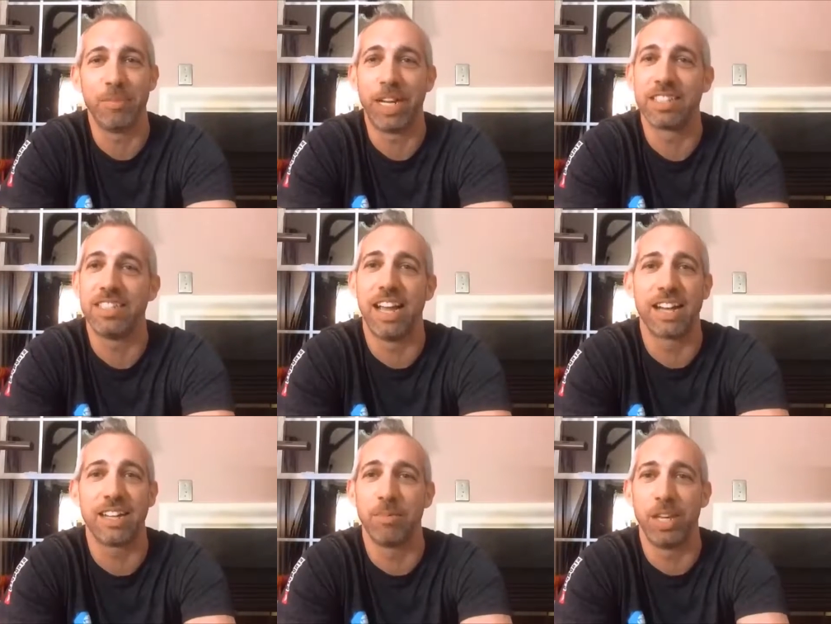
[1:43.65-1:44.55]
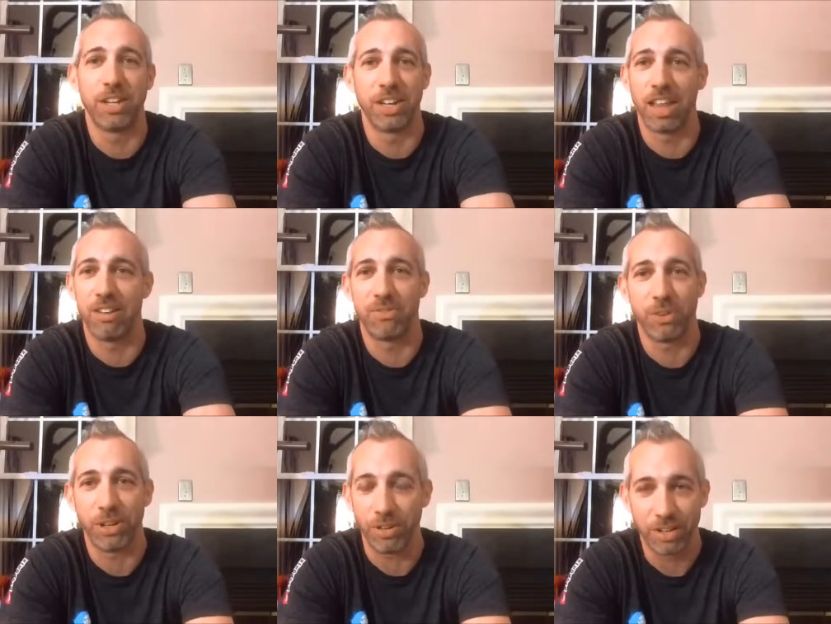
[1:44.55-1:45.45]
I mean, it's not going to be a good life
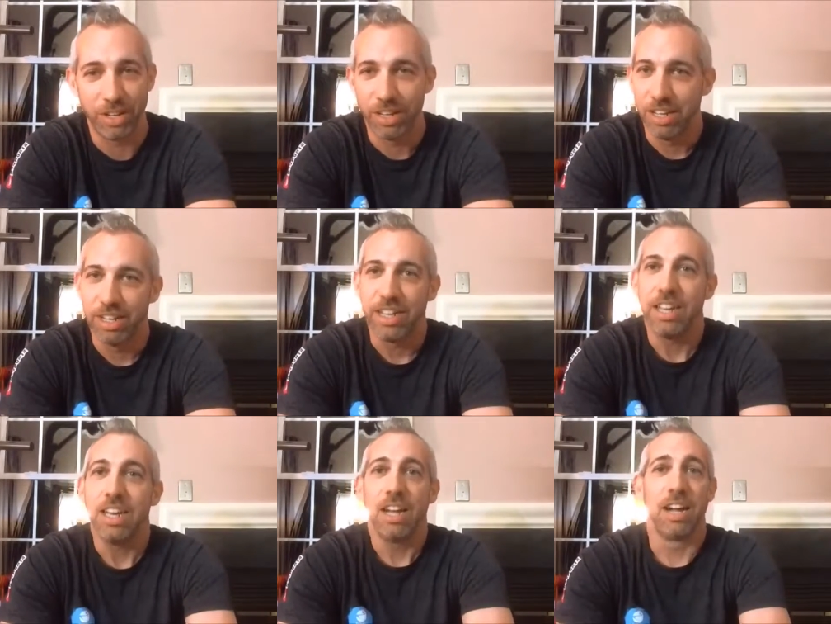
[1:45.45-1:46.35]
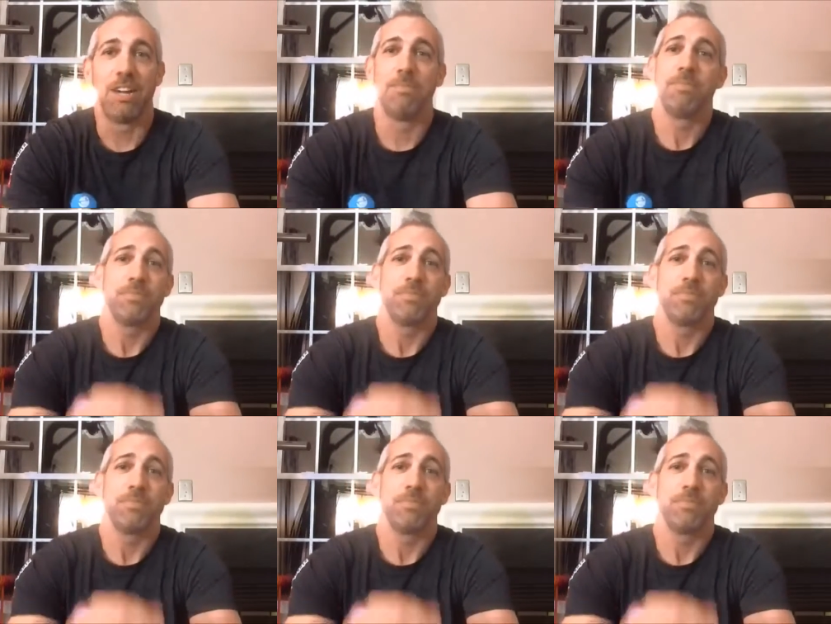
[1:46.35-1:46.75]
for you. Um,